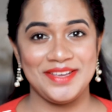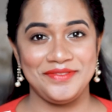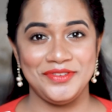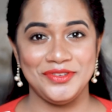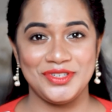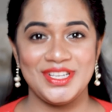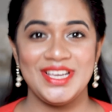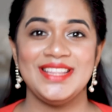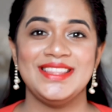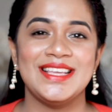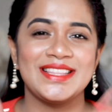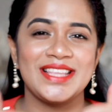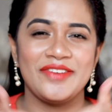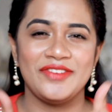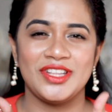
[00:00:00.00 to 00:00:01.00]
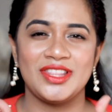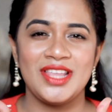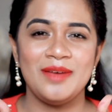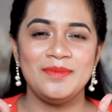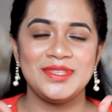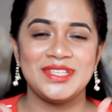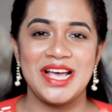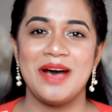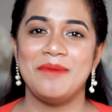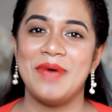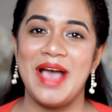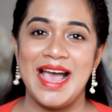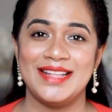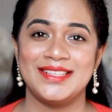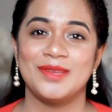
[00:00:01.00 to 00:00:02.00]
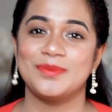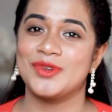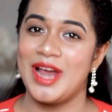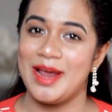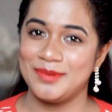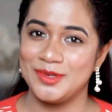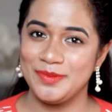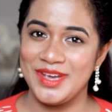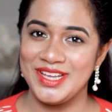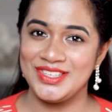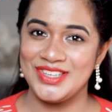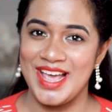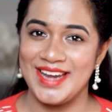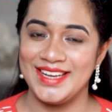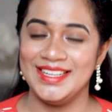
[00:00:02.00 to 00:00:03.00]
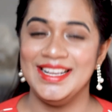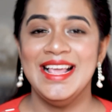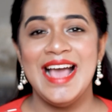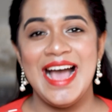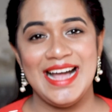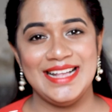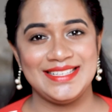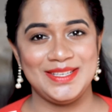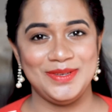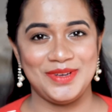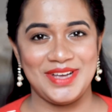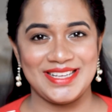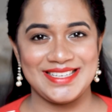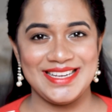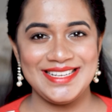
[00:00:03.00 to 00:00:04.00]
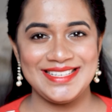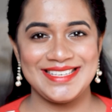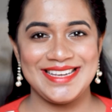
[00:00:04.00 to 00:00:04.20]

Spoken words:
If you did, then give it a thumbs up and subscribe to my channel. I'll see you guys next